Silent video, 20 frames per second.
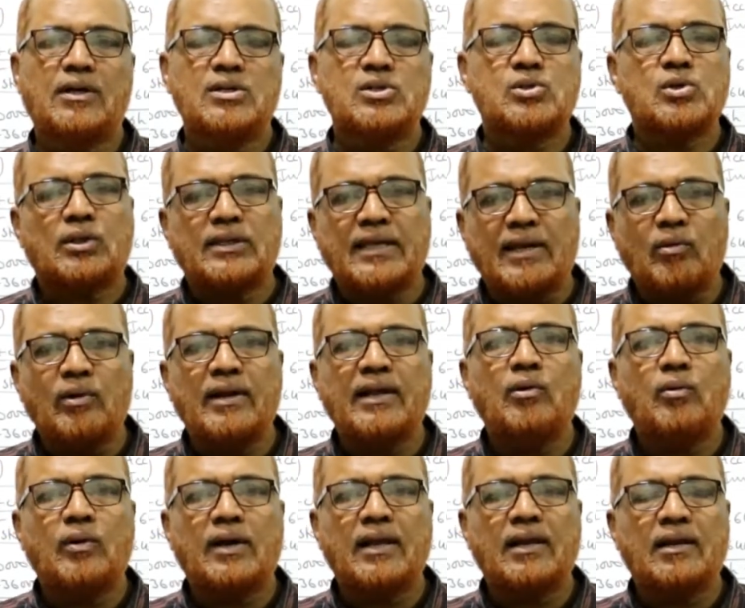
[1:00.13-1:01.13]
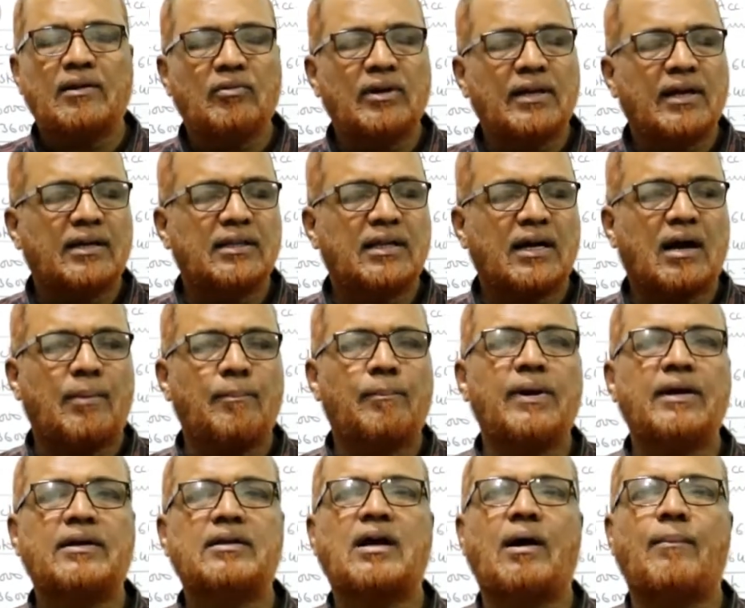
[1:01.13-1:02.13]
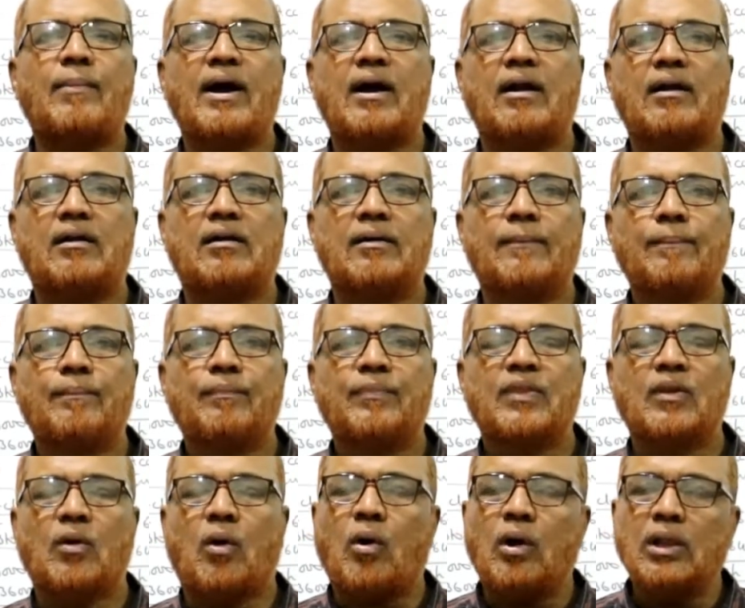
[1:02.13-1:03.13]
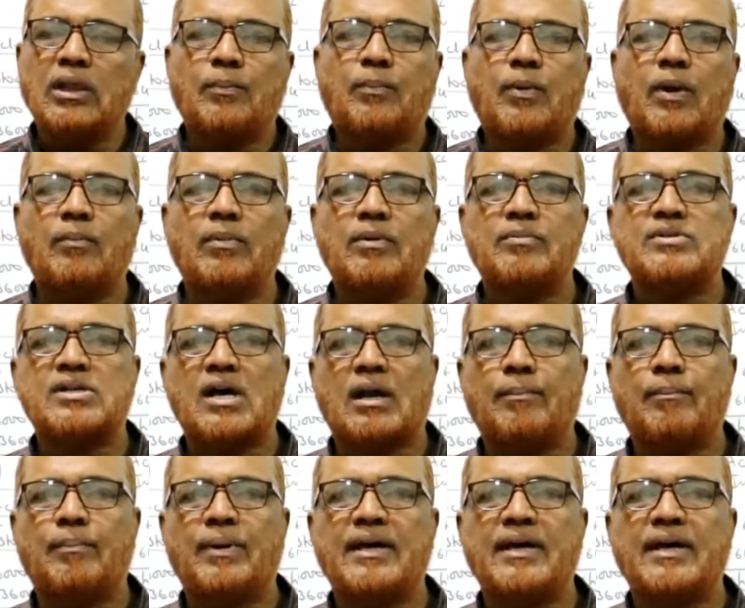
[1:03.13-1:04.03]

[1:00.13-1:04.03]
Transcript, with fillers: So then only you will get the complete command. All the problems are